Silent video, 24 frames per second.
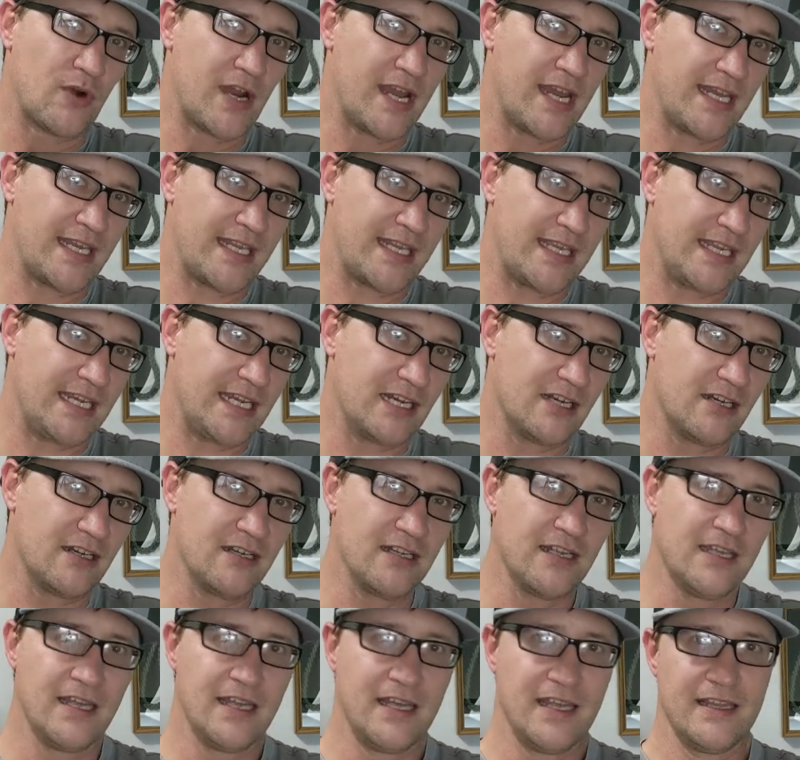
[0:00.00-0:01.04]
right
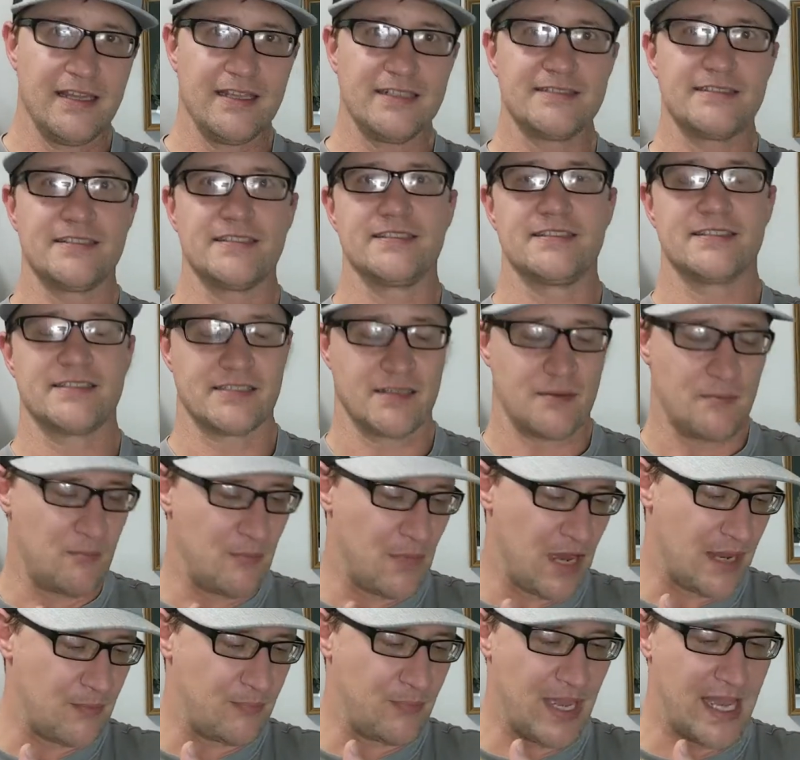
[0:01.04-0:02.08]
here. This is my